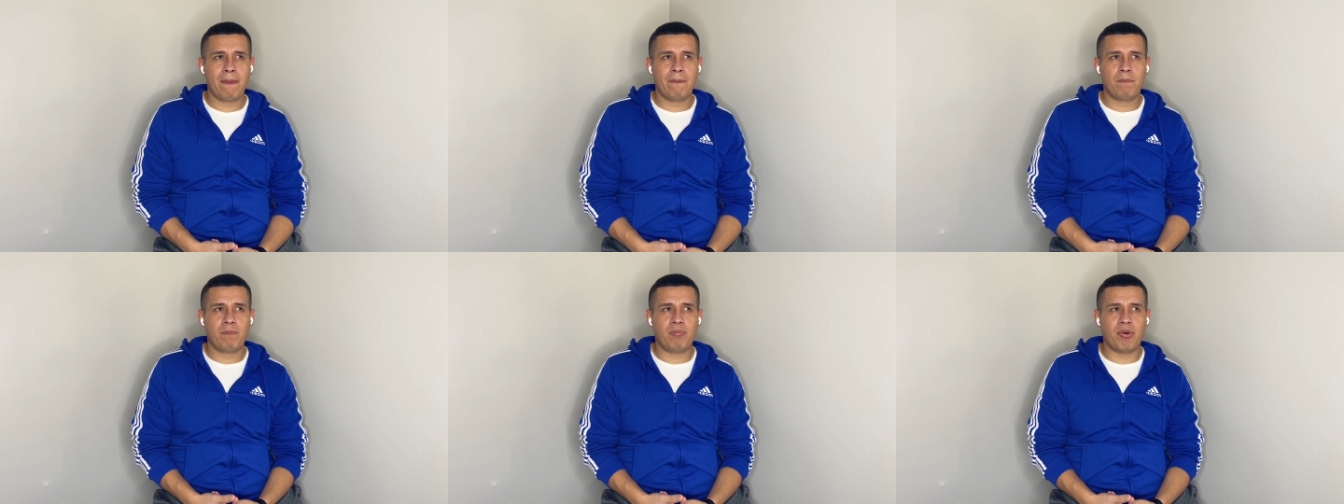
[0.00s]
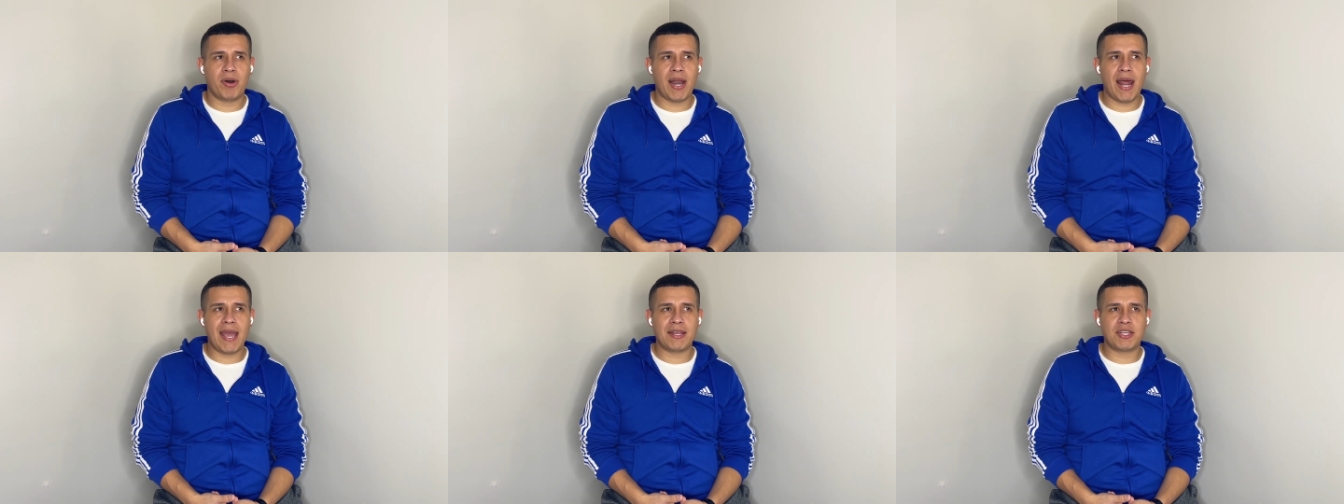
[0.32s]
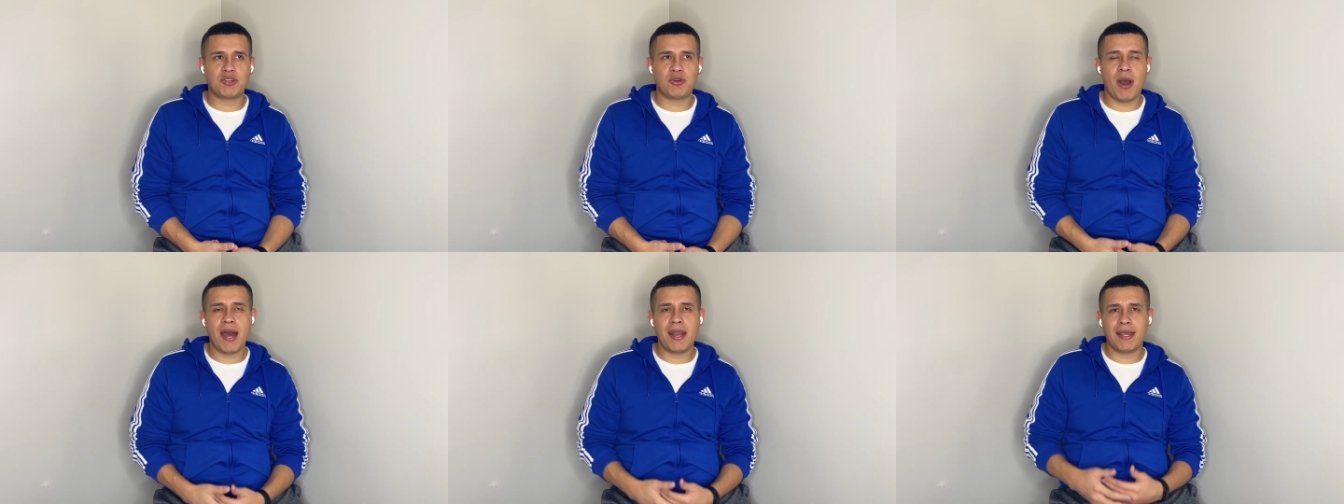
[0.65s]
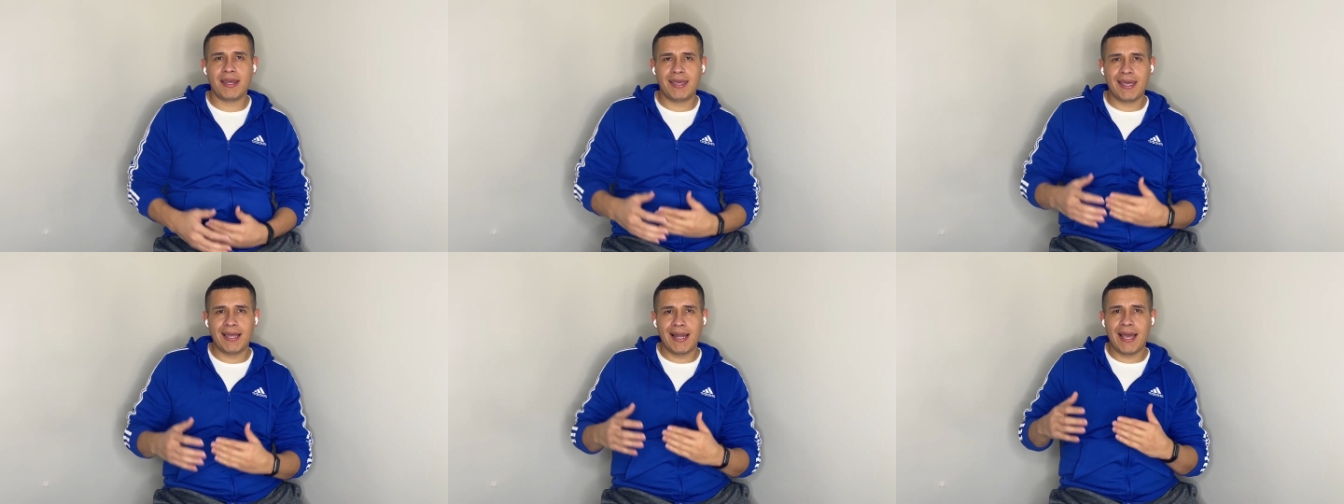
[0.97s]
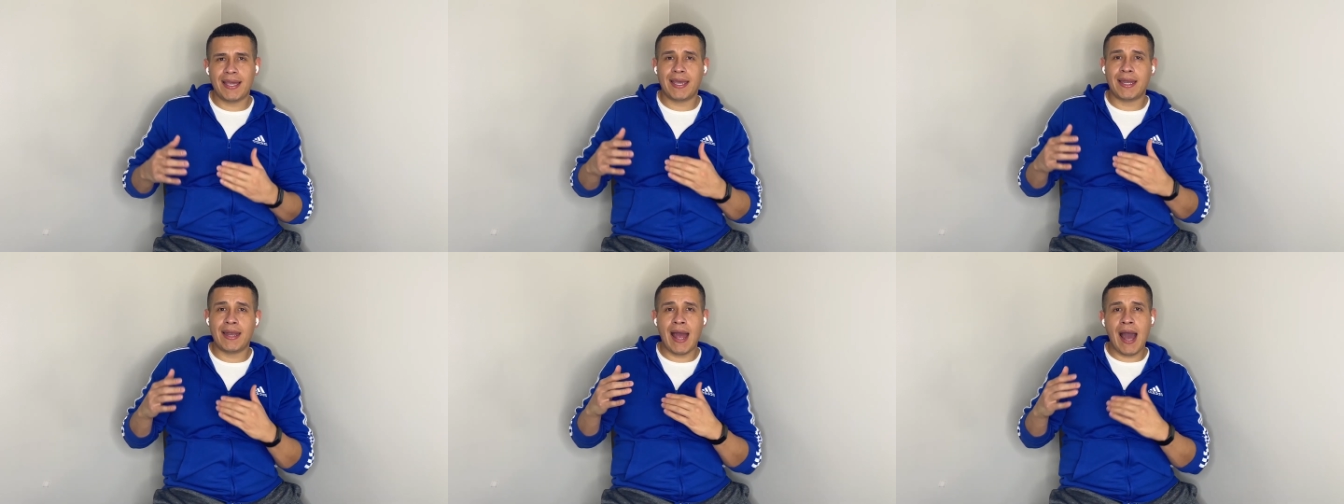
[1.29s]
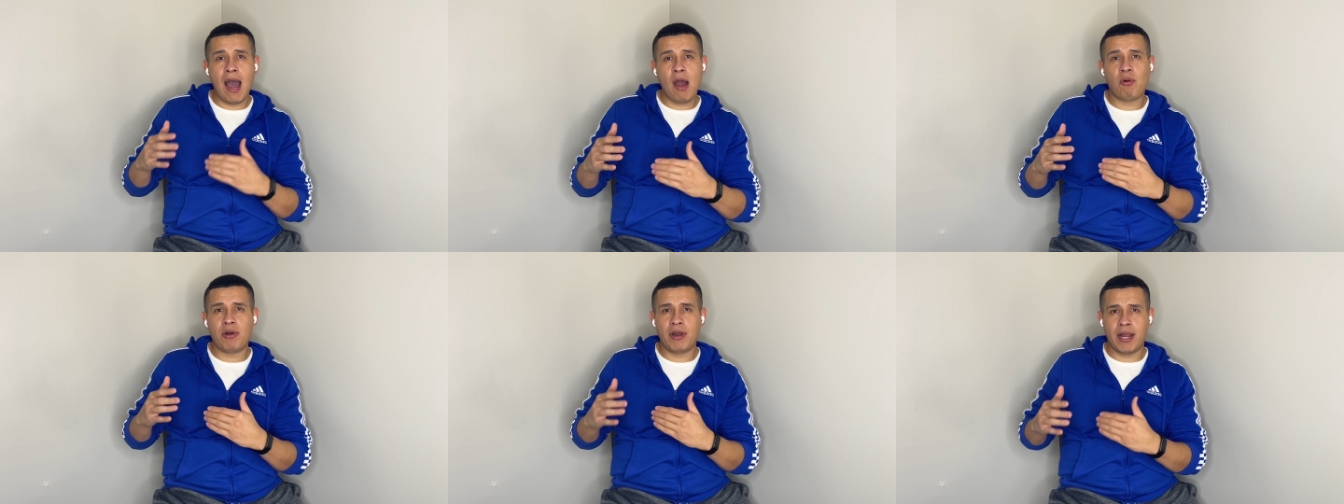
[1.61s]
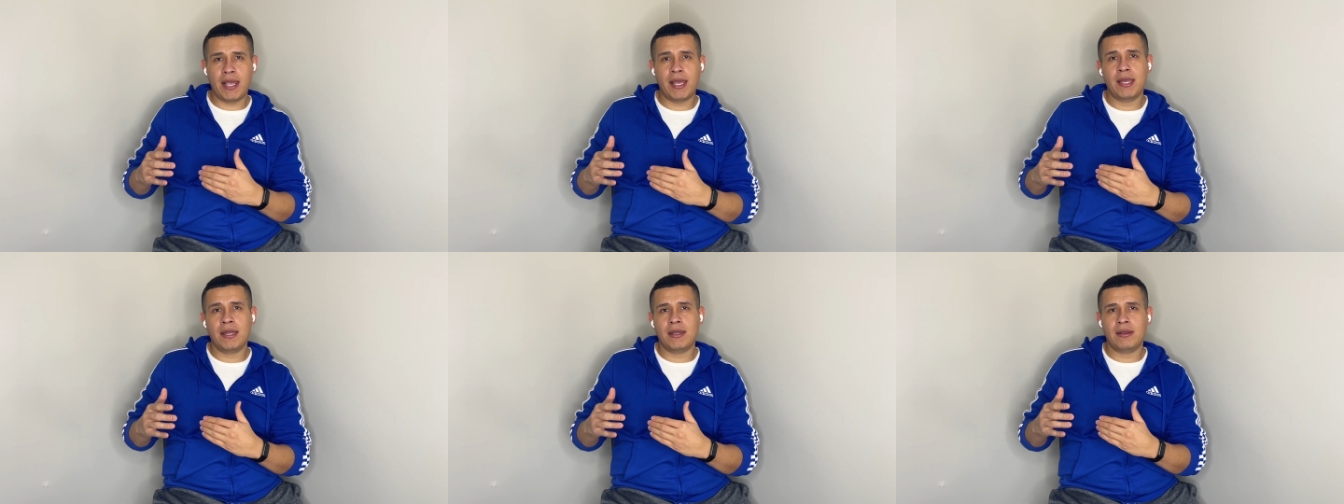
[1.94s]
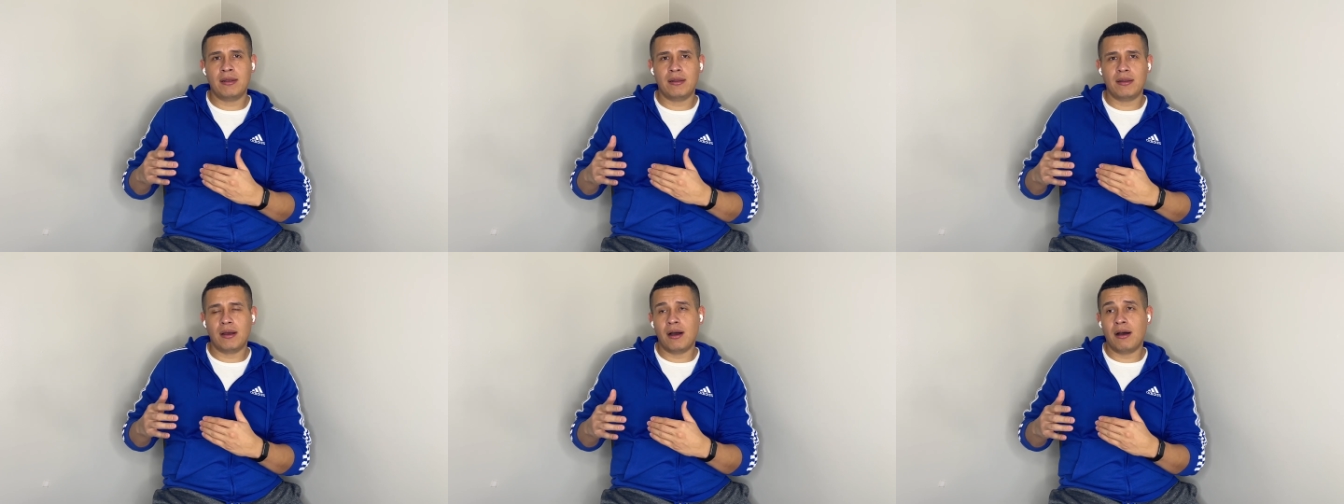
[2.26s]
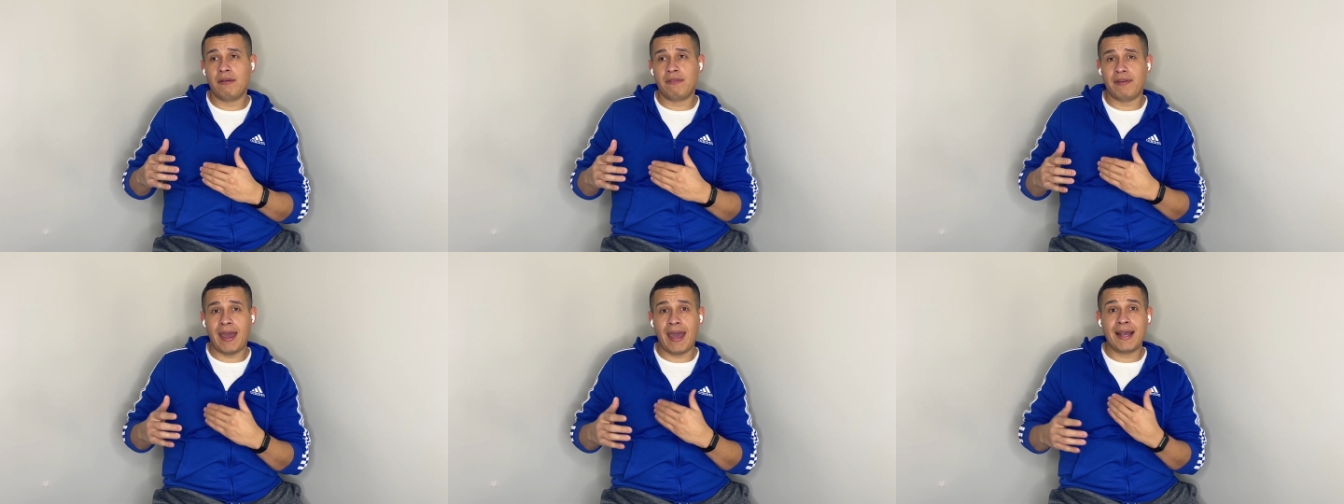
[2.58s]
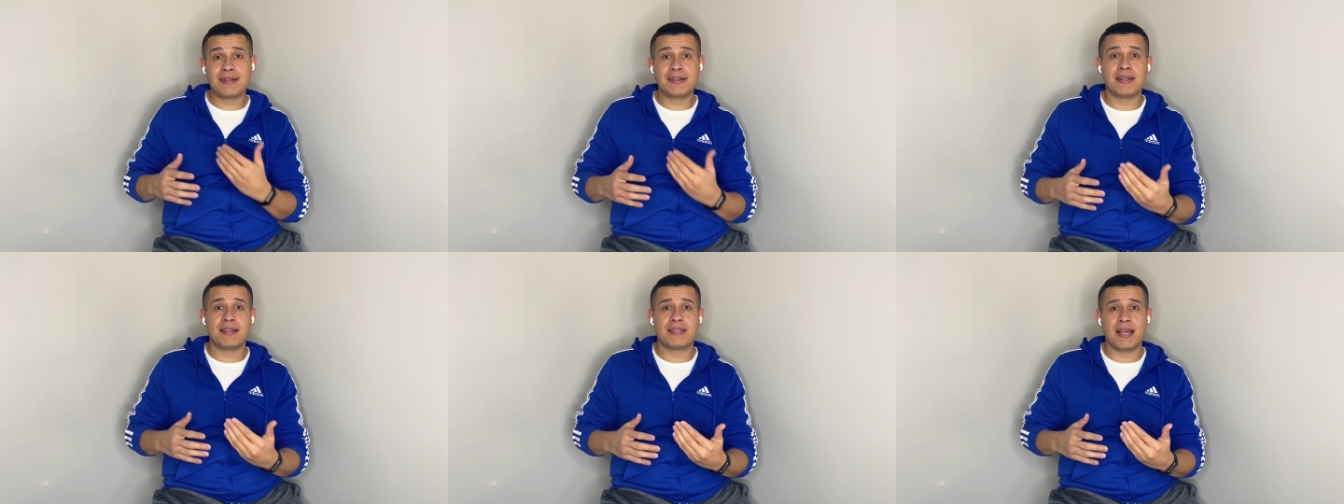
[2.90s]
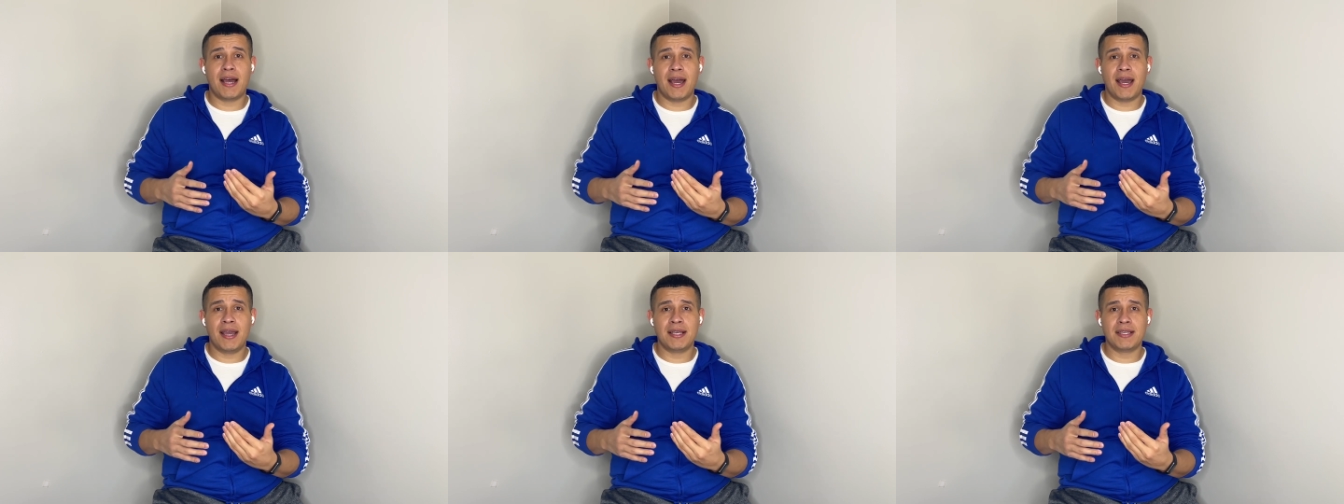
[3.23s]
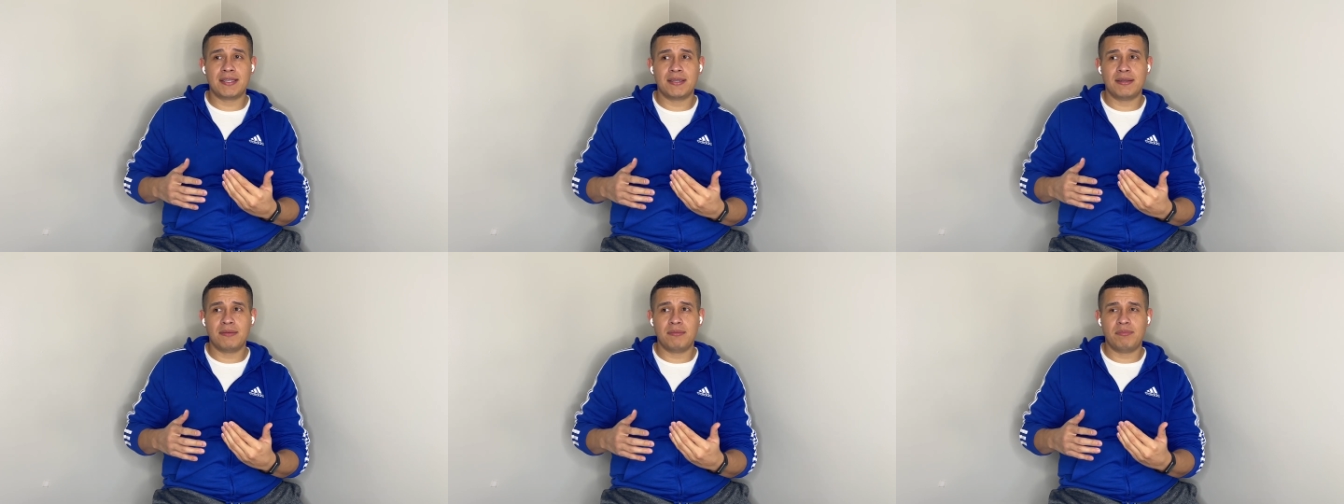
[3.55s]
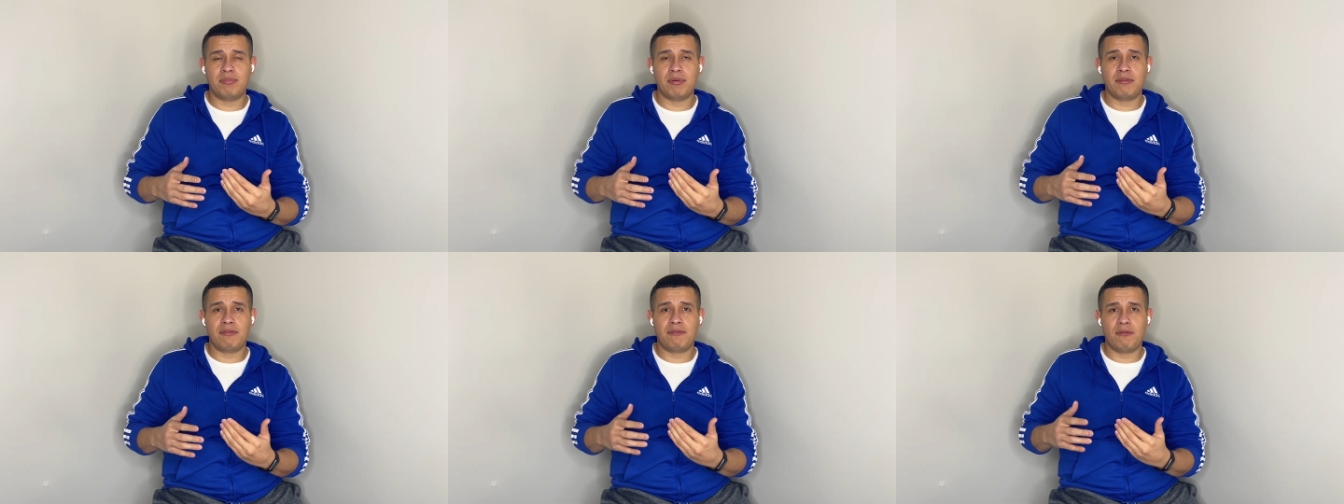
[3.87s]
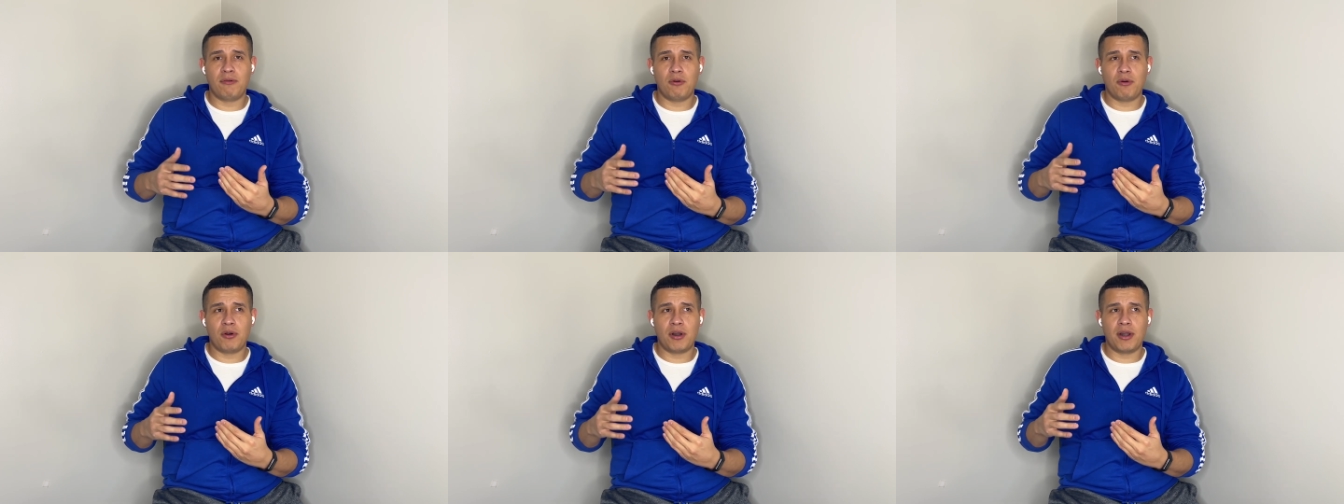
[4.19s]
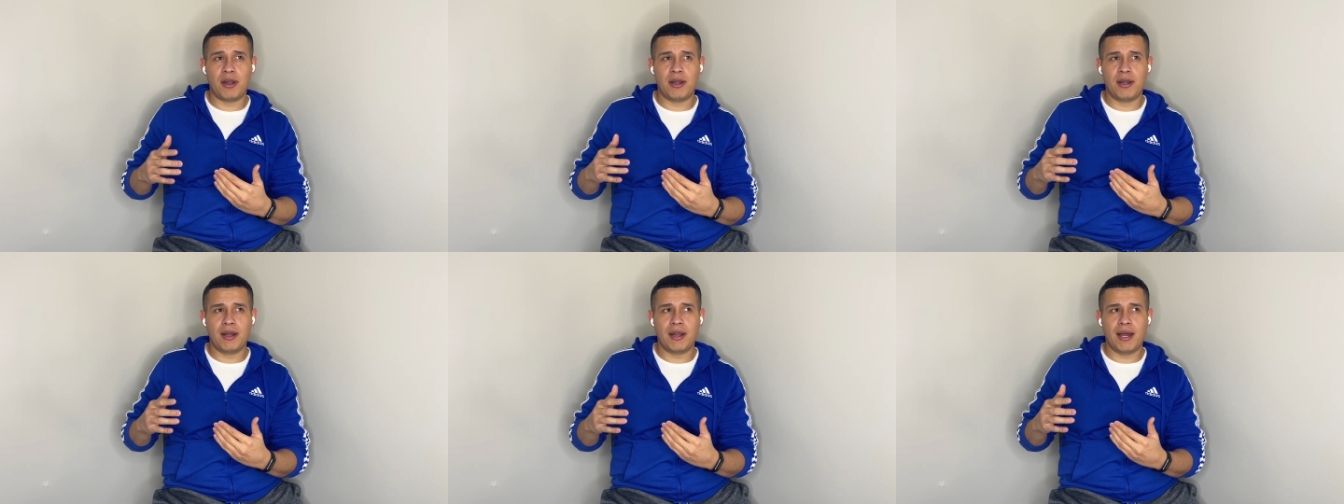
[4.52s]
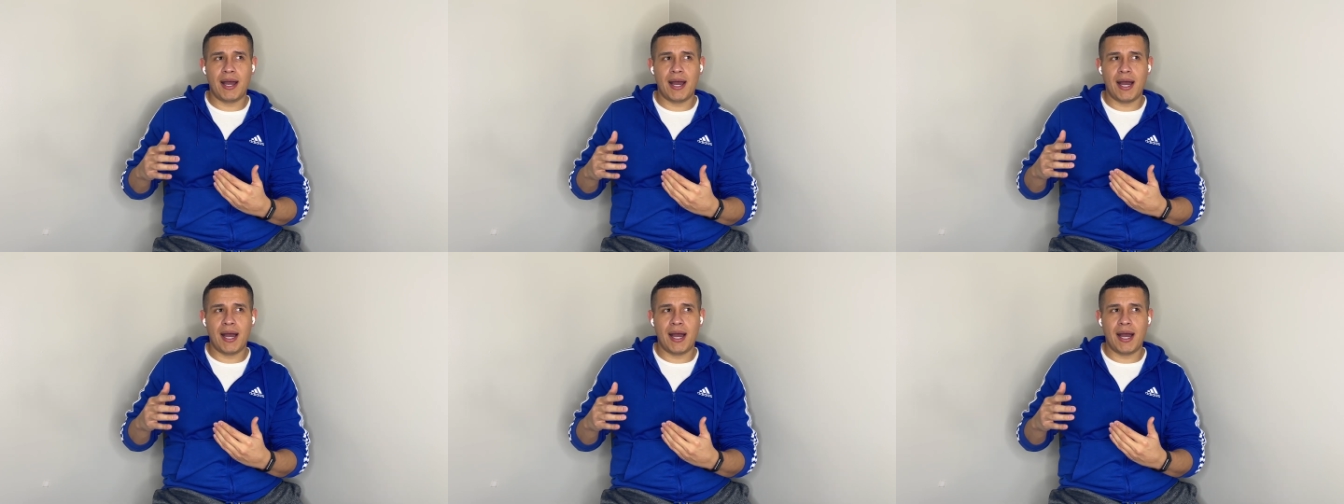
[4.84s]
but i try to get like an hour in of exercise before